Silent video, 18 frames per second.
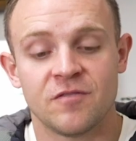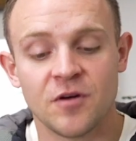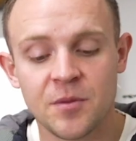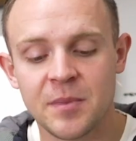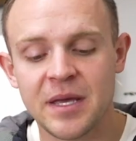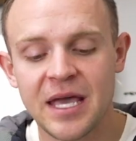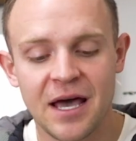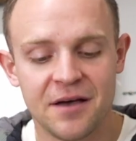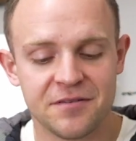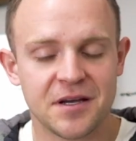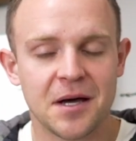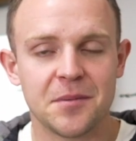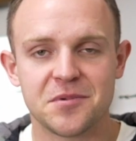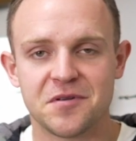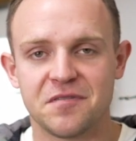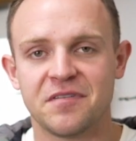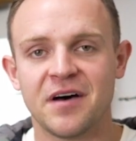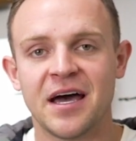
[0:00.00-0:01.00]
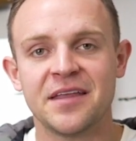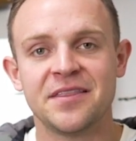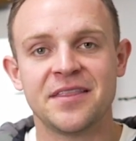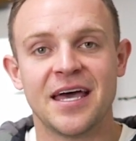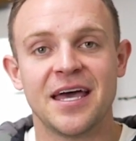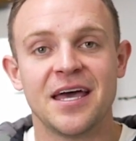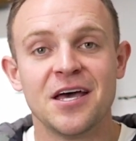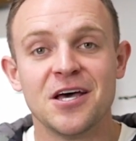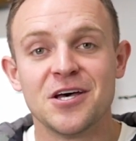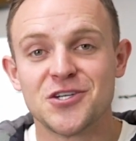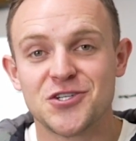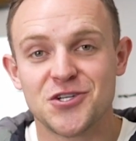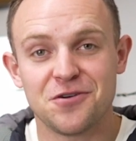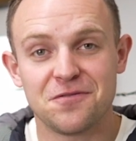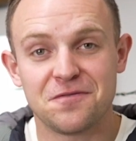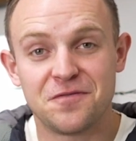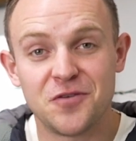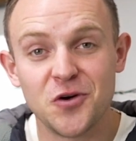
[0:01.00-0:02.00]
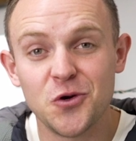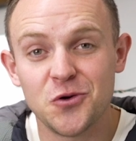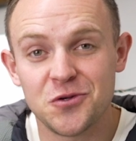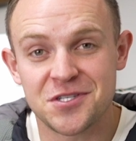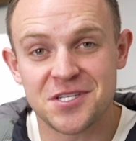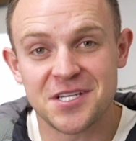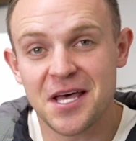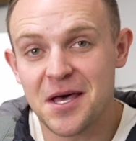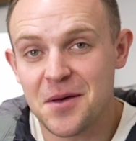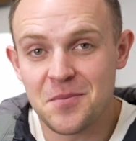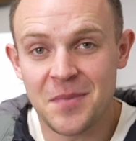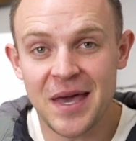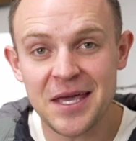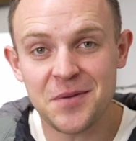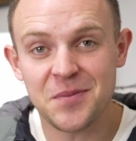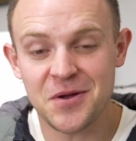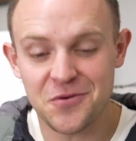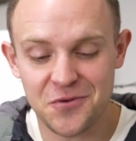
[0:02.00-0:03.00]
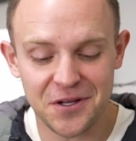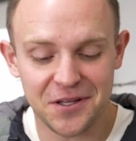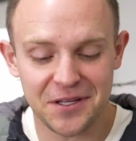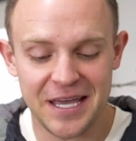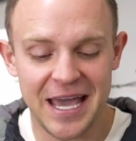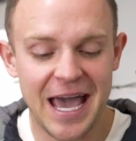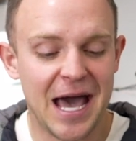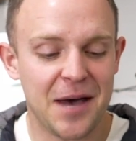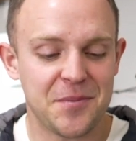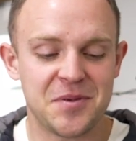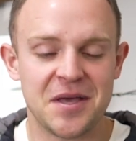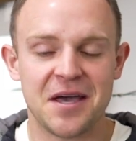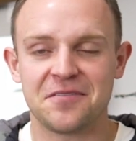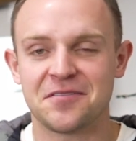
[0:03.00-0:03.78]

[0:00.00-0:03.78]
For me, I've come to find that certain foods make me really happy.